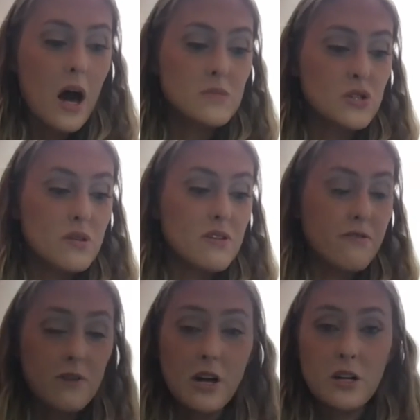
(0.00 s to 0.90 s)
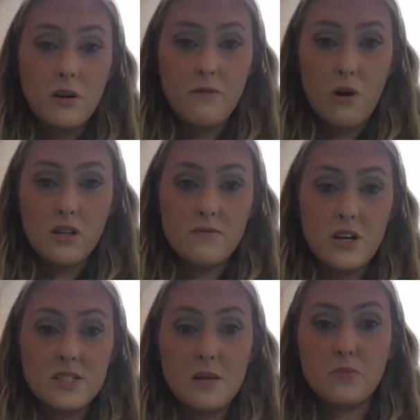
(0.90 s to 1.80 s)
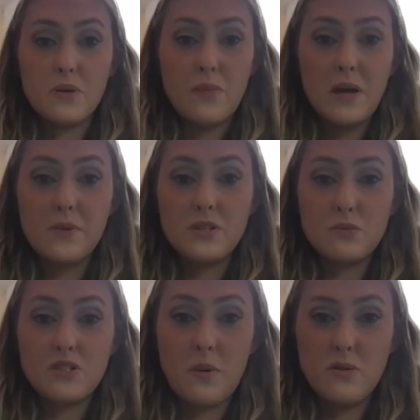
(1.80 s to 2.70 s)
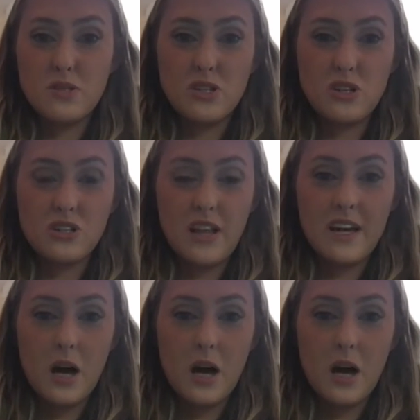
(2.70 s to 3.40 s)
So the front of all of our sunprint papers were supposed to turn like